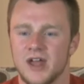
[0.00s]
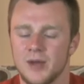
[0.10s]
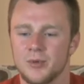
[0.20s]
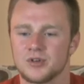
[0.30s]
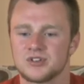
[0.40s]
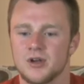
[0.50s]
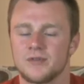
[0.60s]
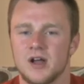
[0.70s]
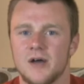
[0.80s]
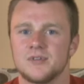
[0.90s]
and I had more
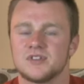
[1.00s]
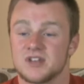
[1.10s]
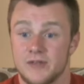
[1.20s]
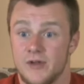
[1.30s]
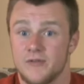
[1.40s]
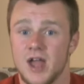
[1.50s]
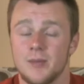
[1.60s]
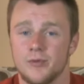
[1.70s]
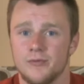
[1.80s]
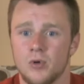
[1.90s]
self-confidence than I've ever
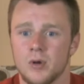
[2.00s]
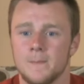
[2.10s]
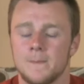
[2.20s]
had before.